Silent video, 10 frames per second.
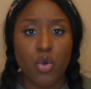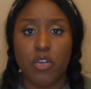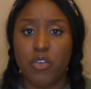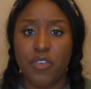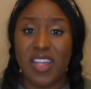or
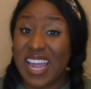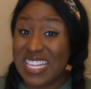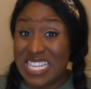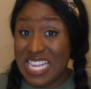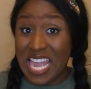you feel like I
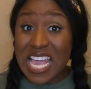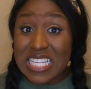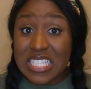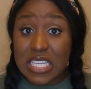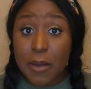didn't
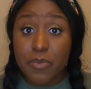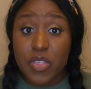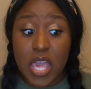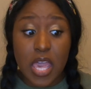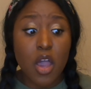hit
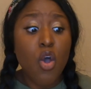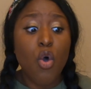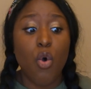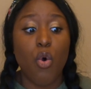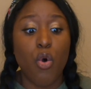something
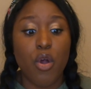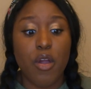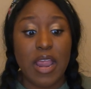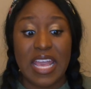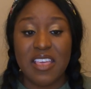
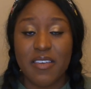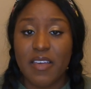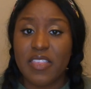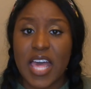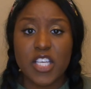or anything
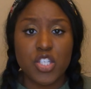like that,